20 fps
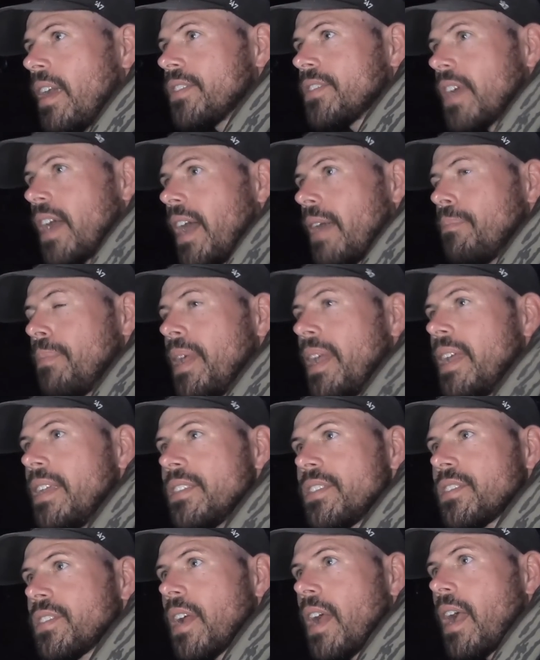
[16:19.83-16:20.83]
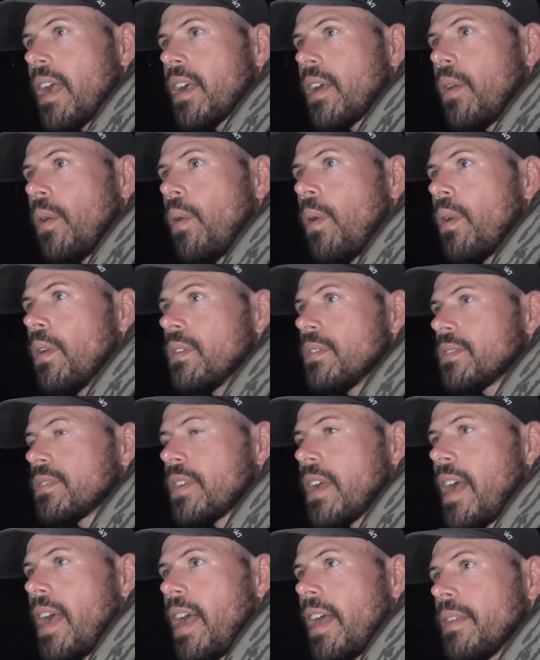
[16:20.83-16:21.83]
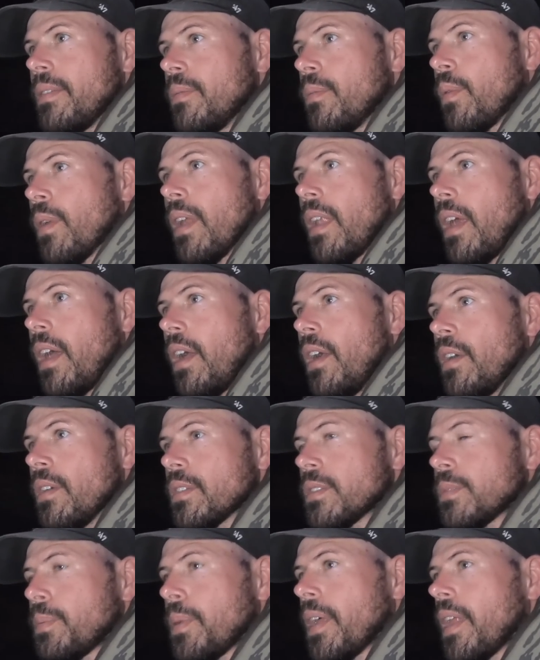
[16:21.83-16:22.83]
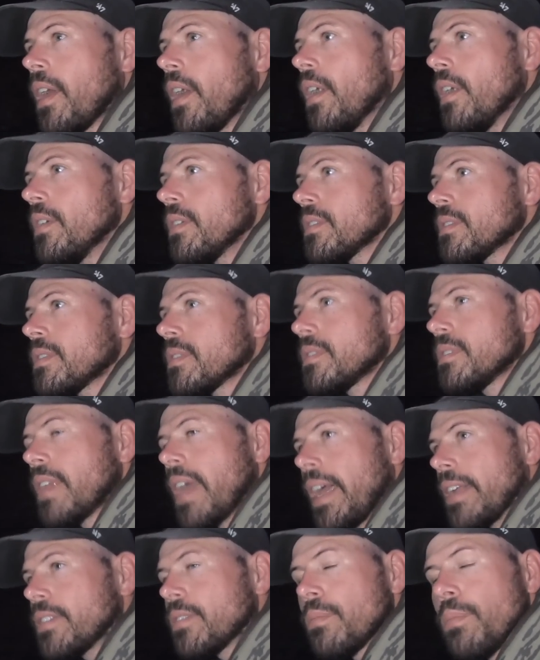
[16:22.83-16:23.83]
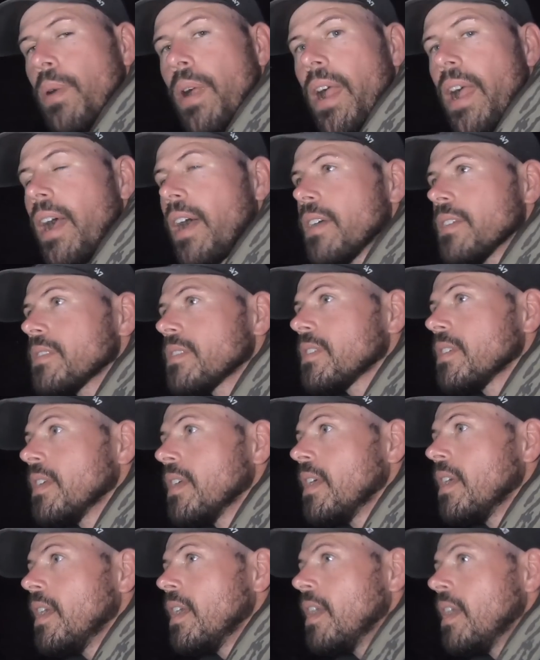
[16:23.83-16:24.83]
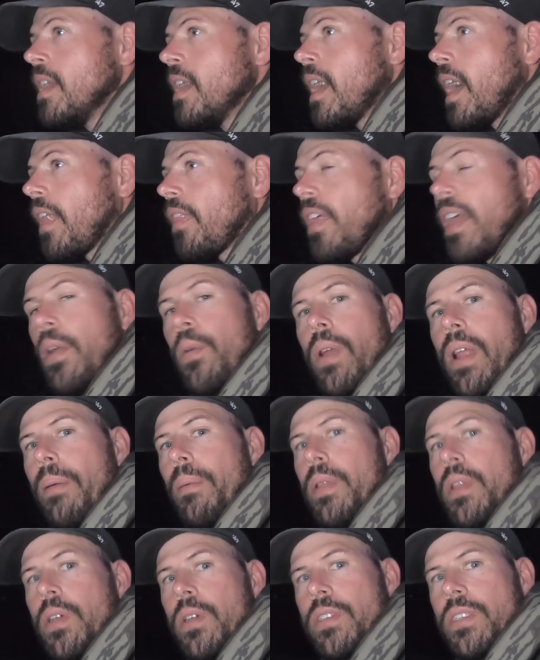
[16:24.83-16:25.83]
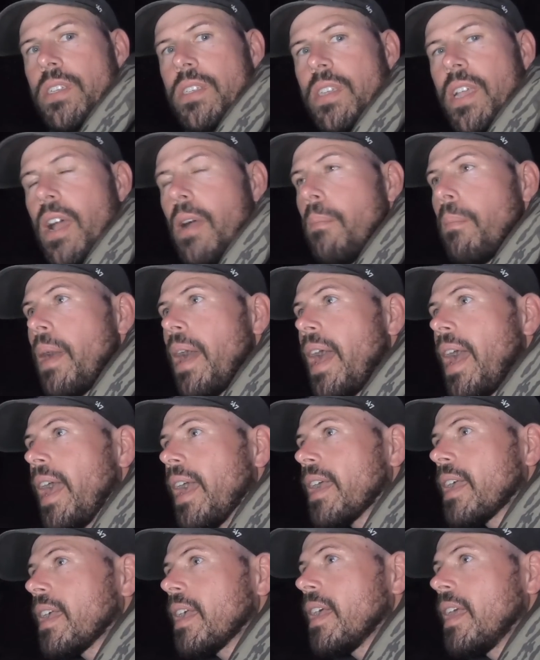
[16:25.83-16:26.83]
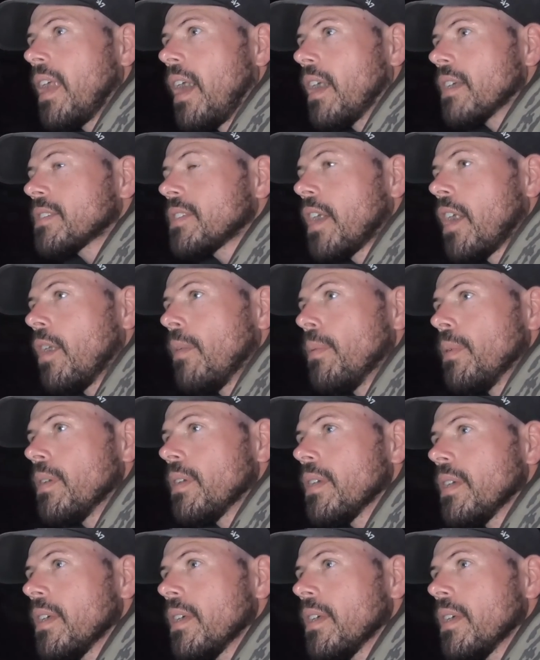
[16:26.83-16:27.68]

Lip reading: tried beans, tried corn, tried willow oaks, pin oaks, natural browse. I think what I'm gonna do is just come back in October,